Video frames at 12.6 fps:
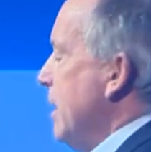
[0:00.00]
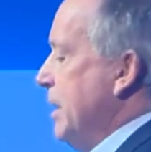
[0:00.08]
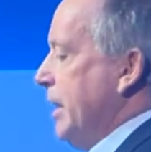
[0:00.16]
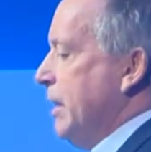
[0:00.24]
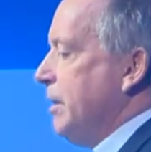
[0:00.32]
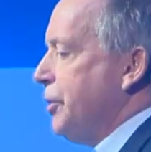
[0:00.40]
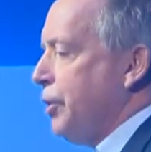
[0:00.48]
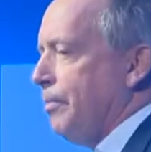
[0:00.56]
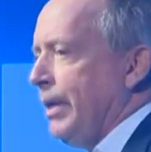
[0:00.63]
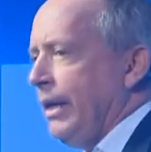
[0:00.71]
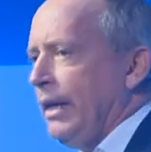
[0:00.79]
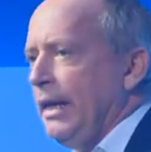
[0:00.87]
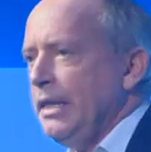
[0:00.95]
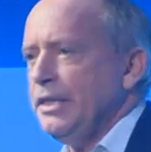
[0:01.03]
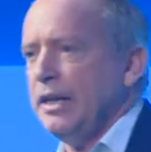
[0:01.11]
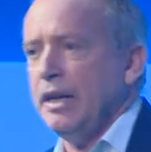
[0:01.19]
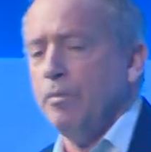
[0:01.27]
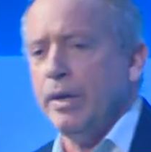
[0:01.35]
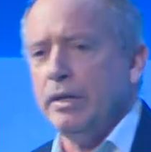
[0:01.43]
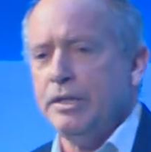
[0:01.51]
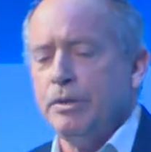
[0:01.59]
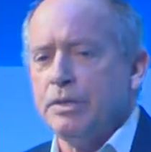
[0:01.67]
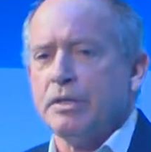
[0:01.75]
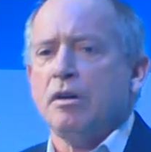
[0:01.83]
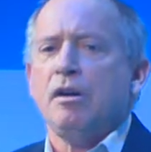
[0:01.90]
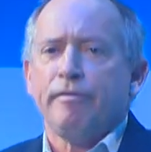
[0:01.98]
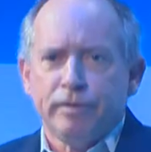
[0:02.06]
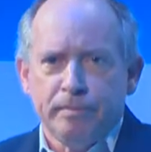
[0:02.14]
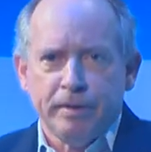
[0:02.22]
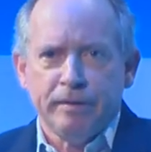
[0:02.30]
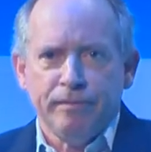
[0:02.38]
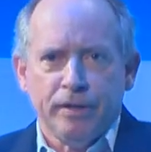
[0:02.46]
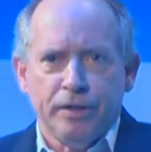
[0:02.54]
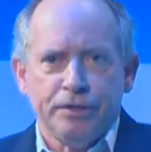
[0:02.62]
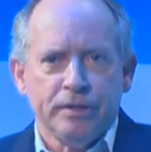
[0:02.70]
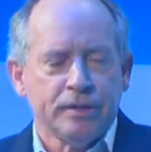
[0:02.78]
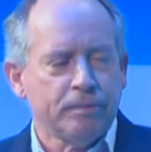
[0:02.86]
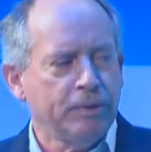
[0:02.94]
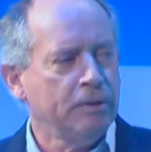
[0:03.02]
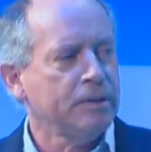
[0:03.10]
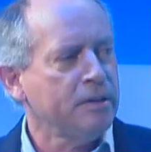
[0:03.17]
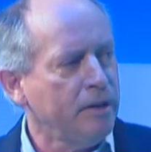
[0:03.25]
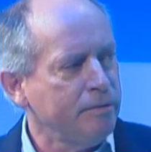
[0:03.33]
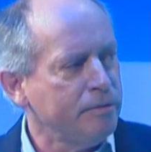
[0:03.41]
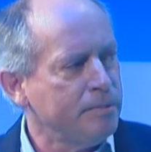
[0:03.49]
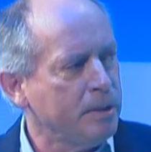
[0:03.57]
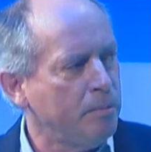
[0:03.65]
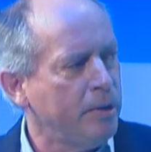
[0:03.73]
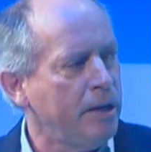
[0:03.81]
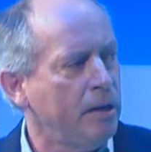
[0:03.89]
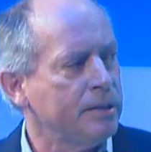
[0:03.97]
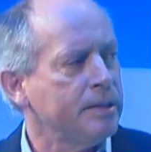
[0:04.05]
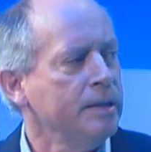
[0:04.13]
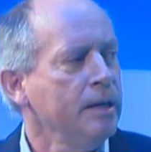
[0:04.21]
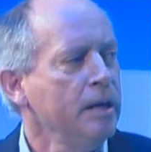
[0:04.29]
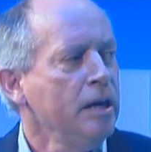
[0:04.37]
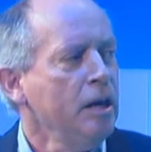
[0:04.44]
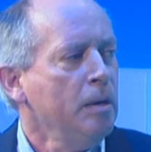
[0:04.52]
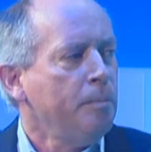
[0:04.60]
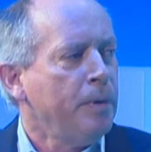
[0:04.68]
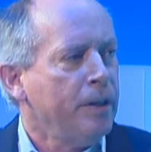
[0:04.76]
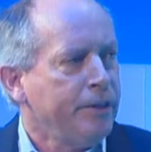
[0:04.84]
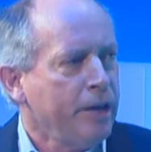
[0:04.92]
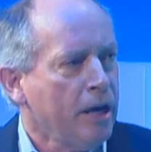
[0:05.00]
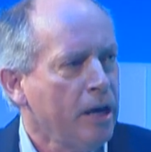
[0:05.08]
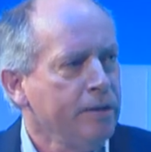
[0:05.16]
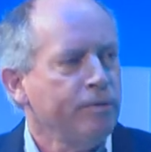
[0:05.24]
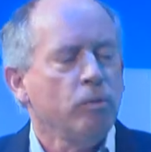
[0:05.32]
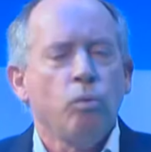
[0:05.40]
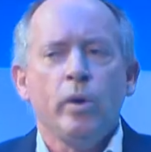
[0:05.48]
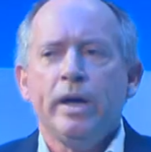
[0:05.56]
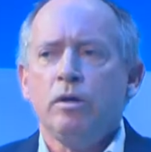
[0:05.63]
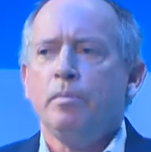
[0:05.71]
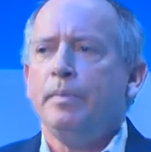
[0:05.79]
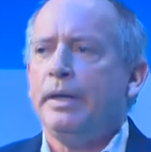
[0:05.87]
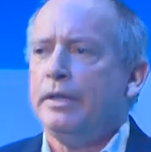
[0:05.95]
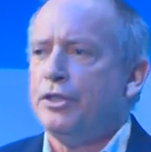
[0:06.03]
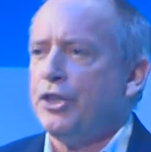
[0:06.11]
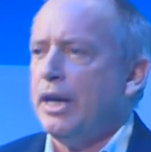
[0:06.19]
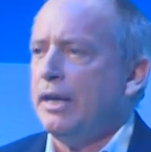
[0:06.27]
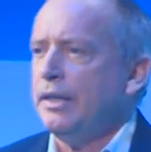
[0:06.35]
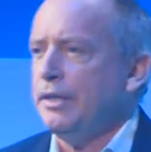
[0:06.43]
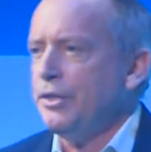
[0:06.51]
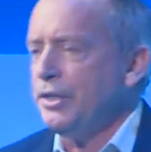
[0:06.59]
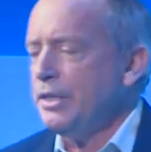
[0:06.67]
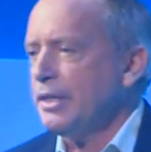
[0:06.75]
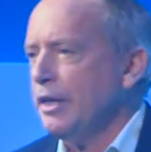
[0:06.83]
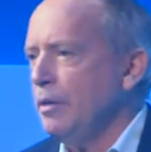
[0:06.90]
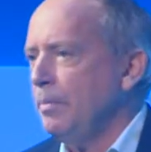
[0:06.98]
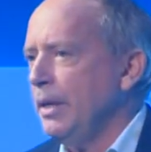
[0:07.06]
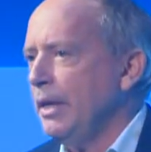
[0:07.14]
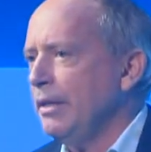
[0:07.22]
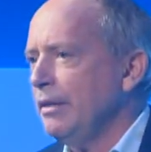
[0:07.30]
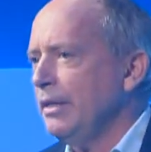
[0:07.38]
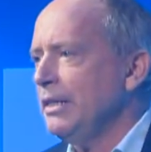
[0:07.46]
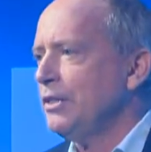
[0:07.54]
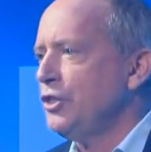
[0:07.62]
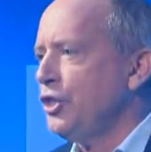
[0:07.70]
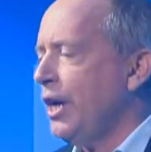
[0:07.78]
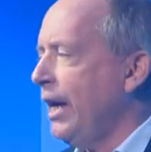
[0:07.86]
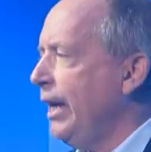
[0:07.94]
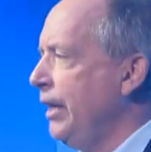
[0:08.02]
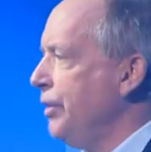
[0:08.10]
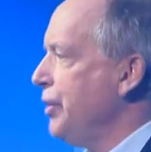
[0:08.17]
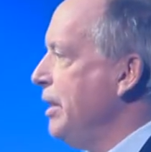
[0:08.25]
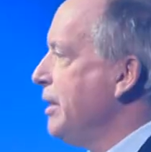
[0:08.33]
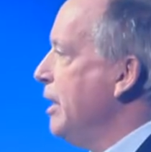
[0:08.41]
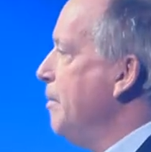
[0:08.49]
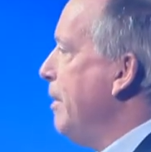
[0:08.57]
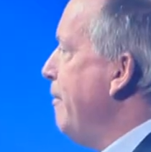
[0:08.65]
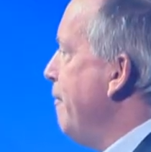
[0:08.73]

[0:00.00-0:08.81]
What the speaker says: other deals should be easier, and we do start from convergence. We're not starting from somewhere else. But the overwhelming challenge is going to be that this change is going to be